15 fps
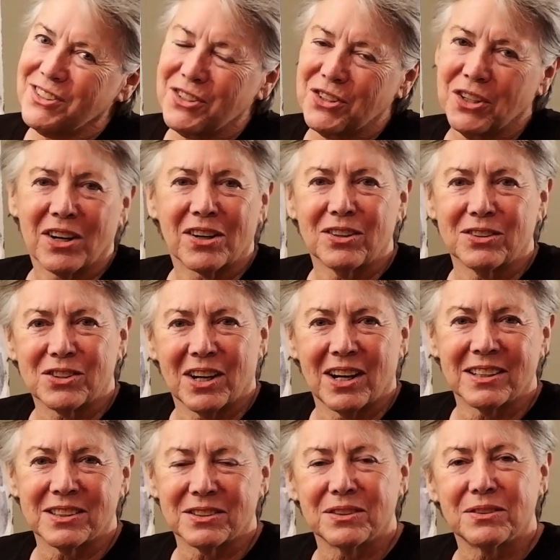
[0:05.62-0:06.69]
is Cheryl
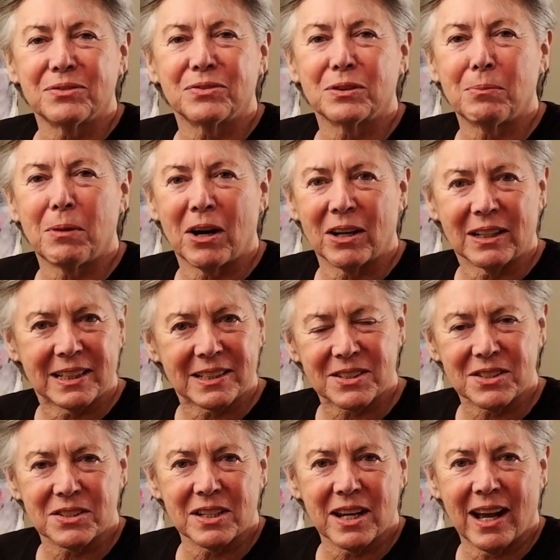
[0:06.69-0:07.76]
Johnson from Art
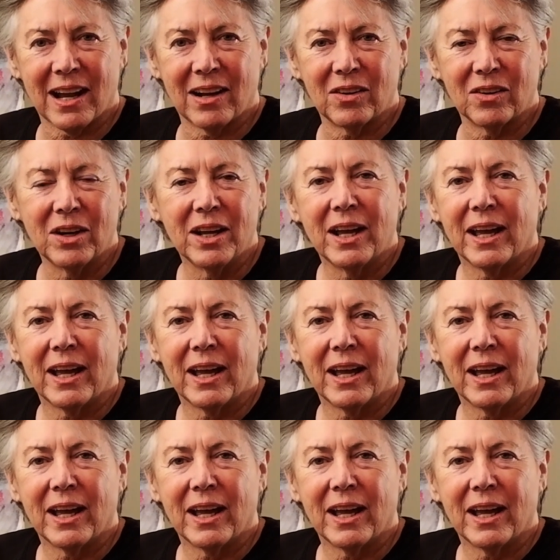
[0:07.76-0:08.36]
Lessons Now,